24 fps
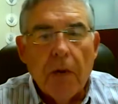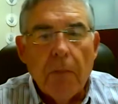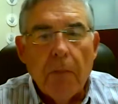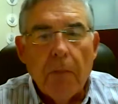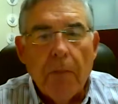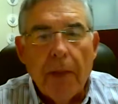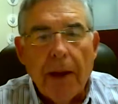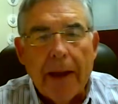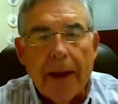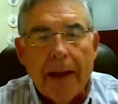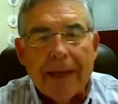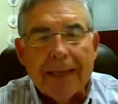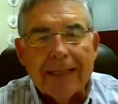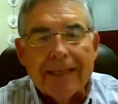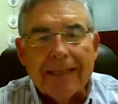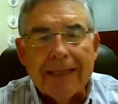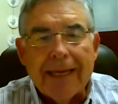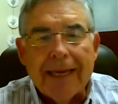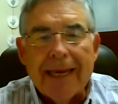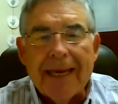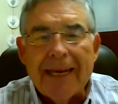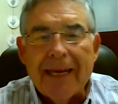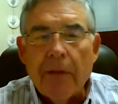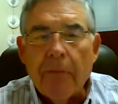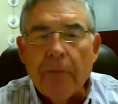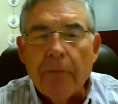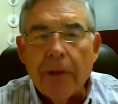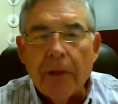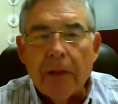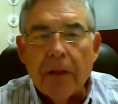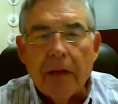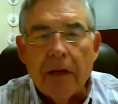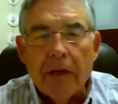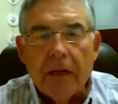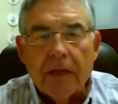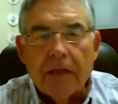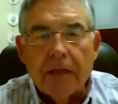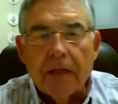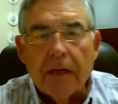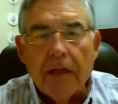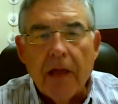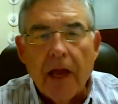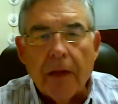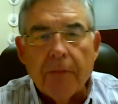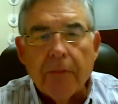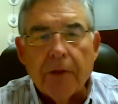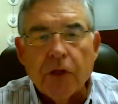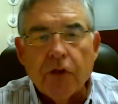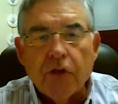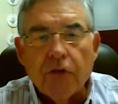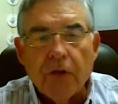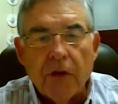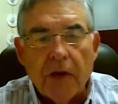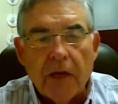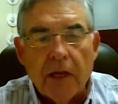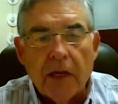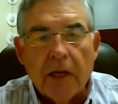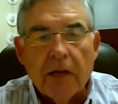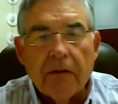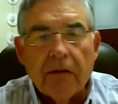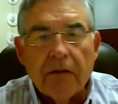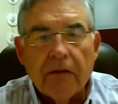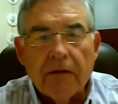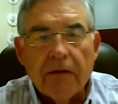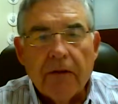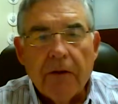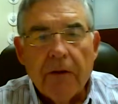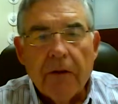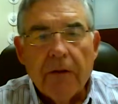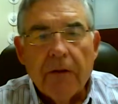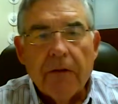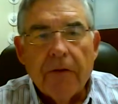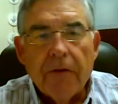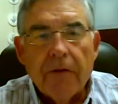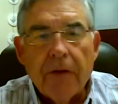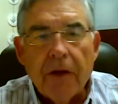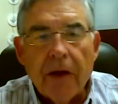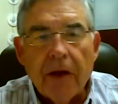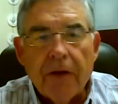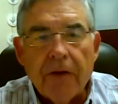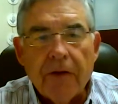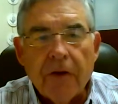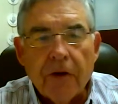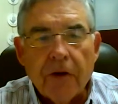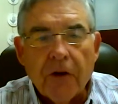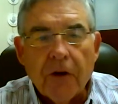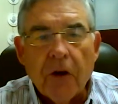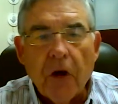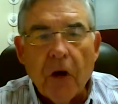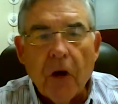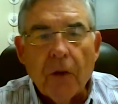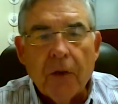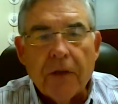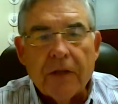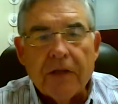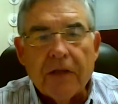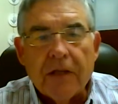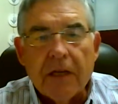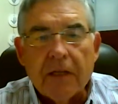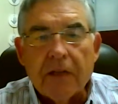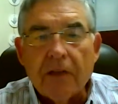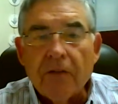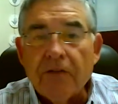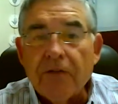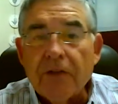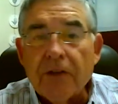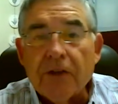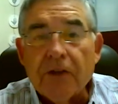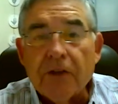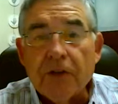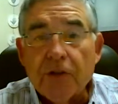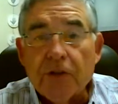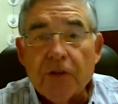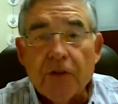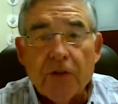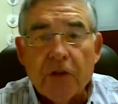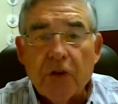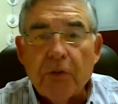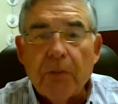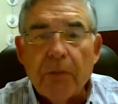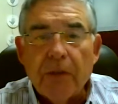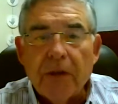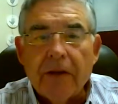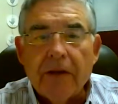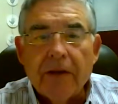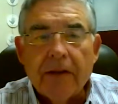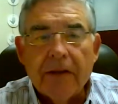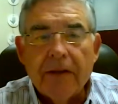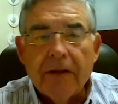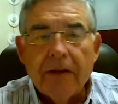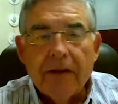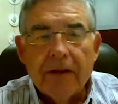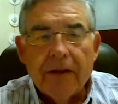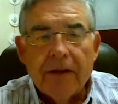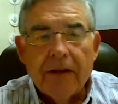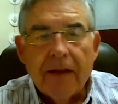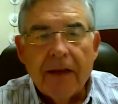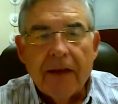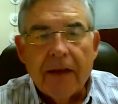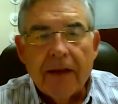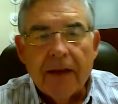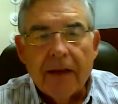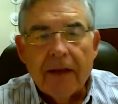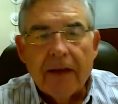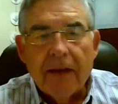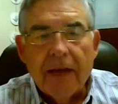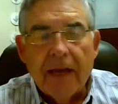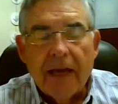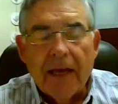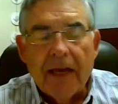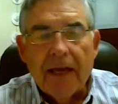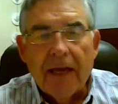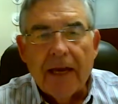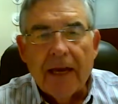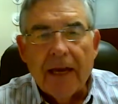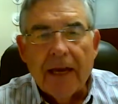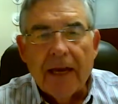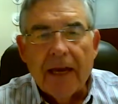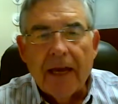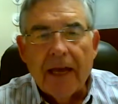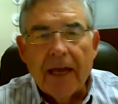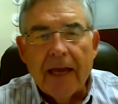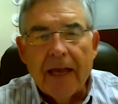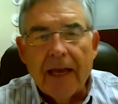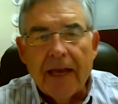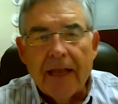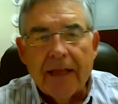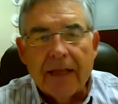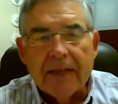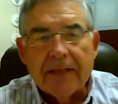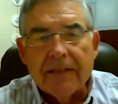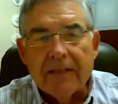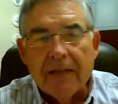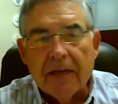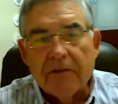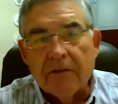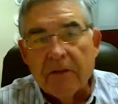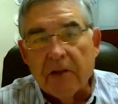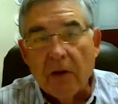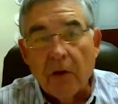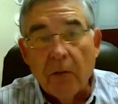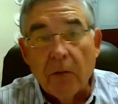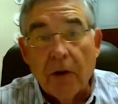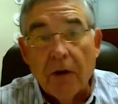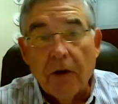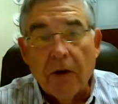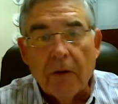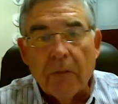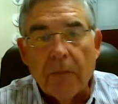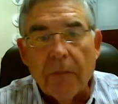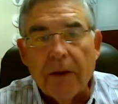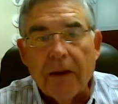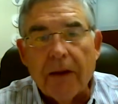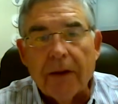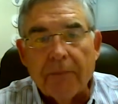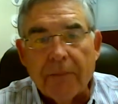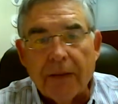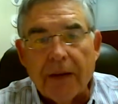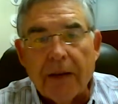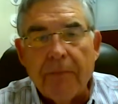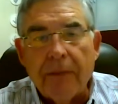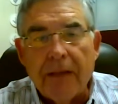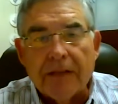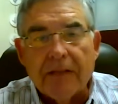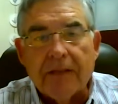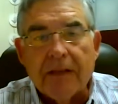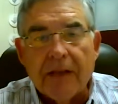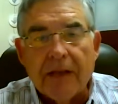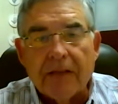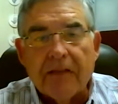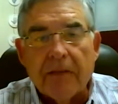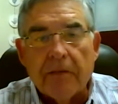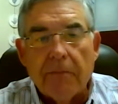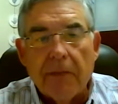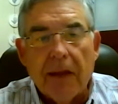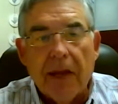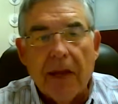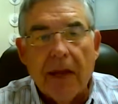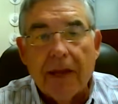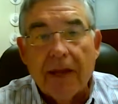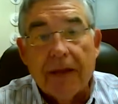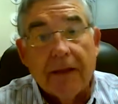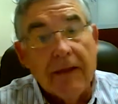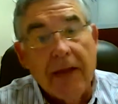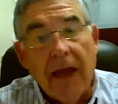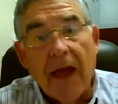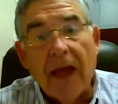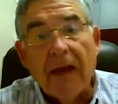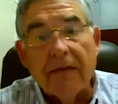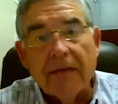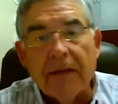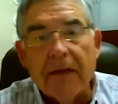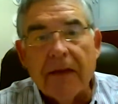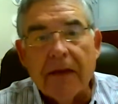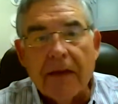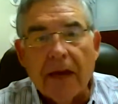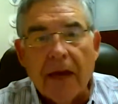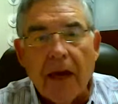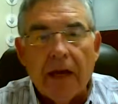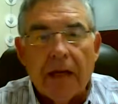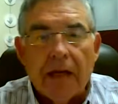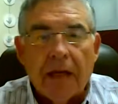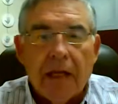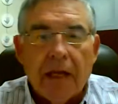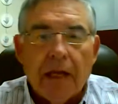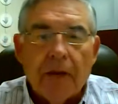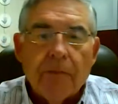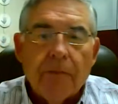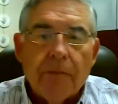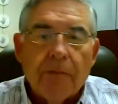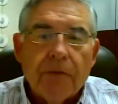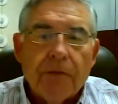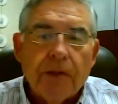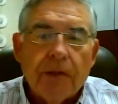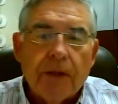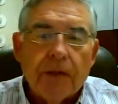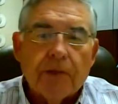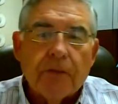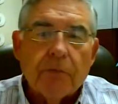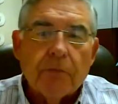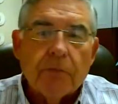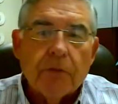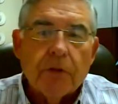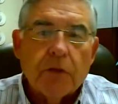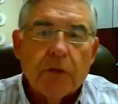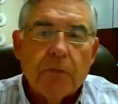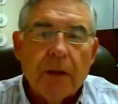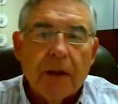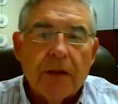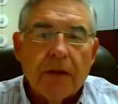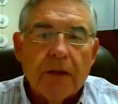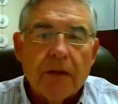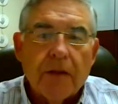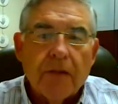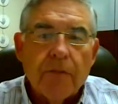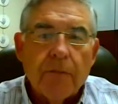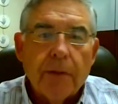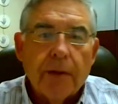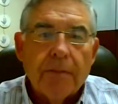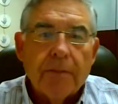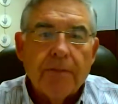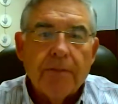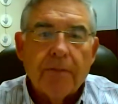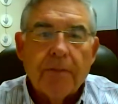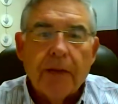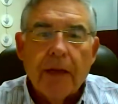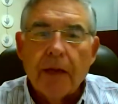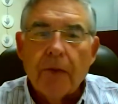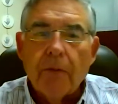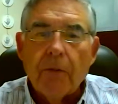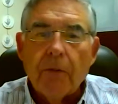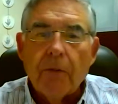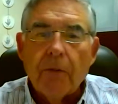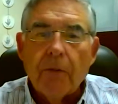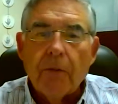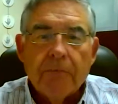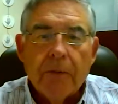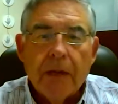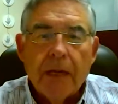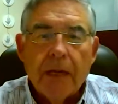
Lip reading: by its inability to climb a tree, you're going to always think the fish is stupid." And that sounds a little weird, but it made sense to me. I thought, yeah, you got to keep things in perspective. But anyway,